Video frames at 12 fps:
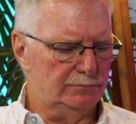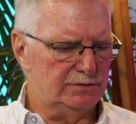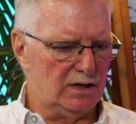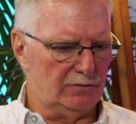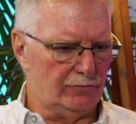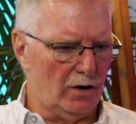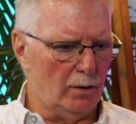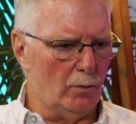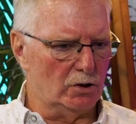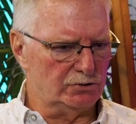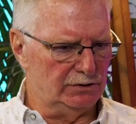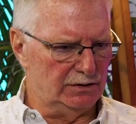State fire
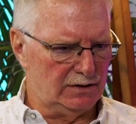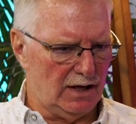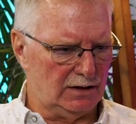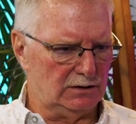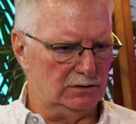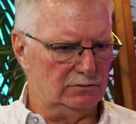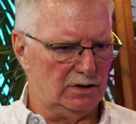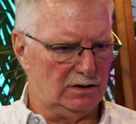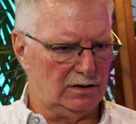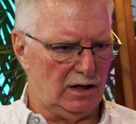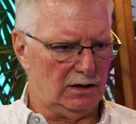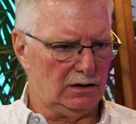marshal detectives
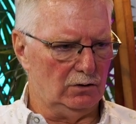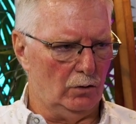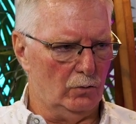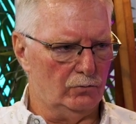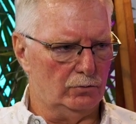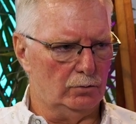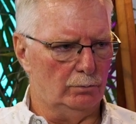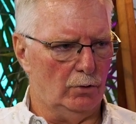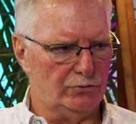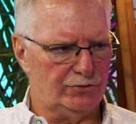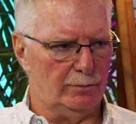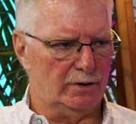had taken over
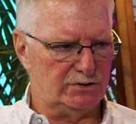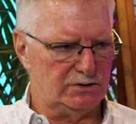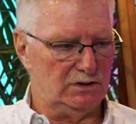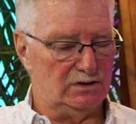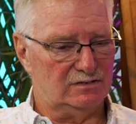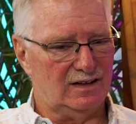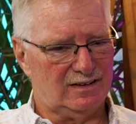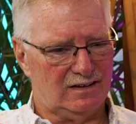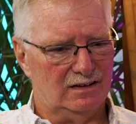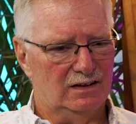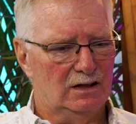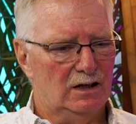most of my scenes, but
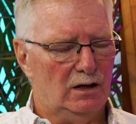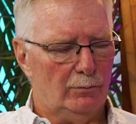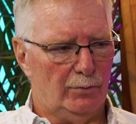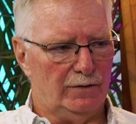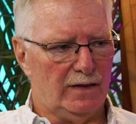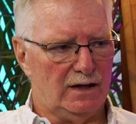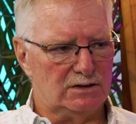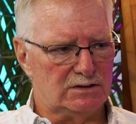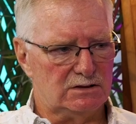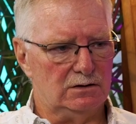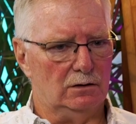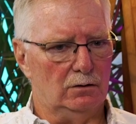they
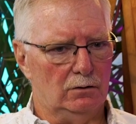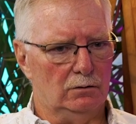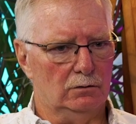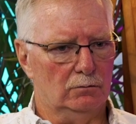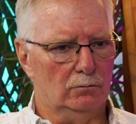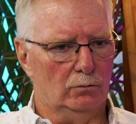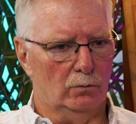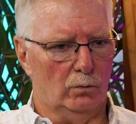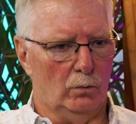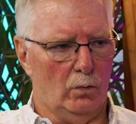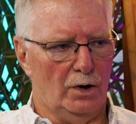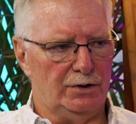still
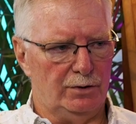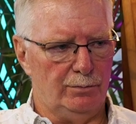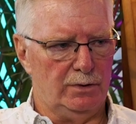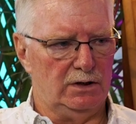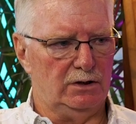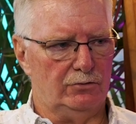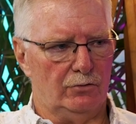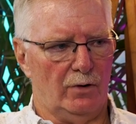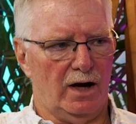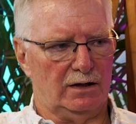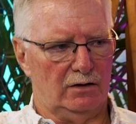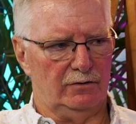wanted me to
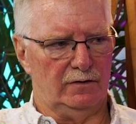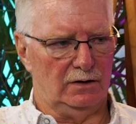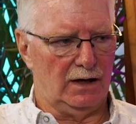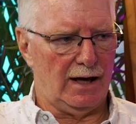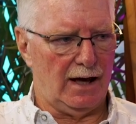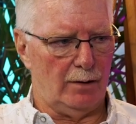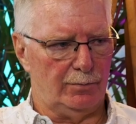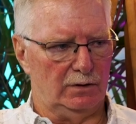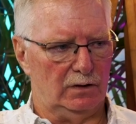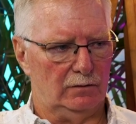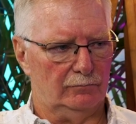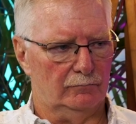direct everything that
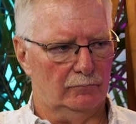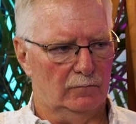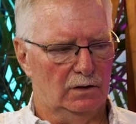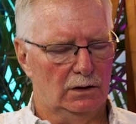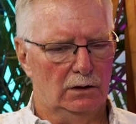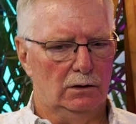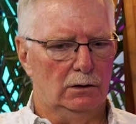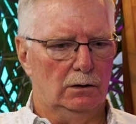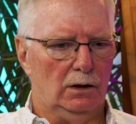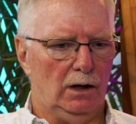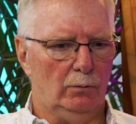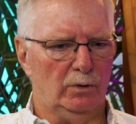happened.
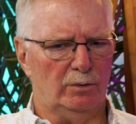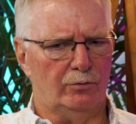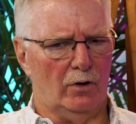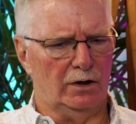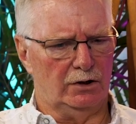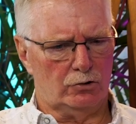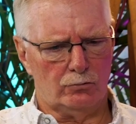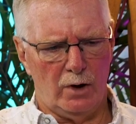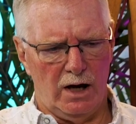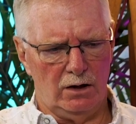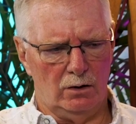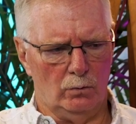And we had brought in a
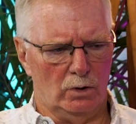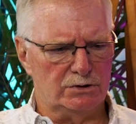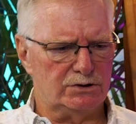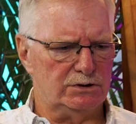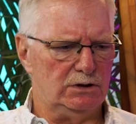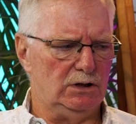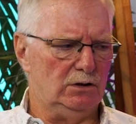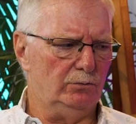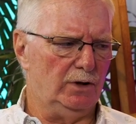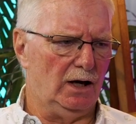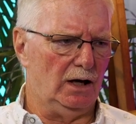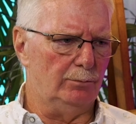crane on one
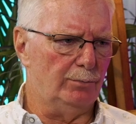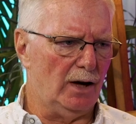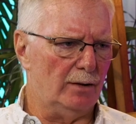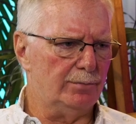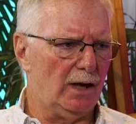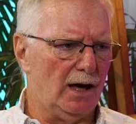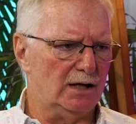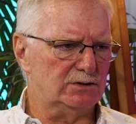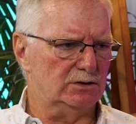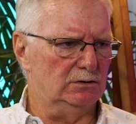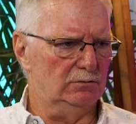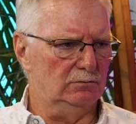scene. We had
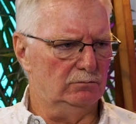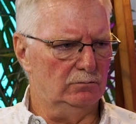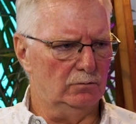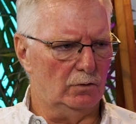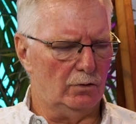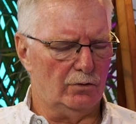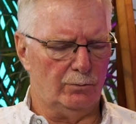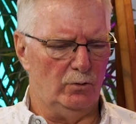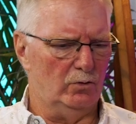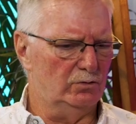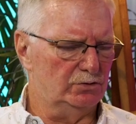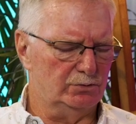bobcats and earth
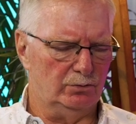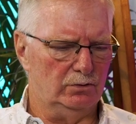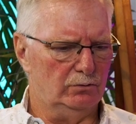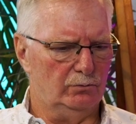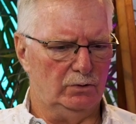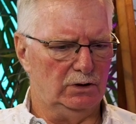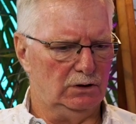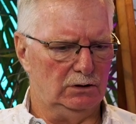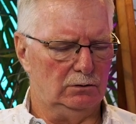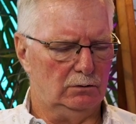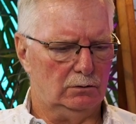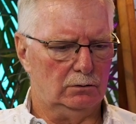movers.
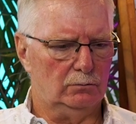We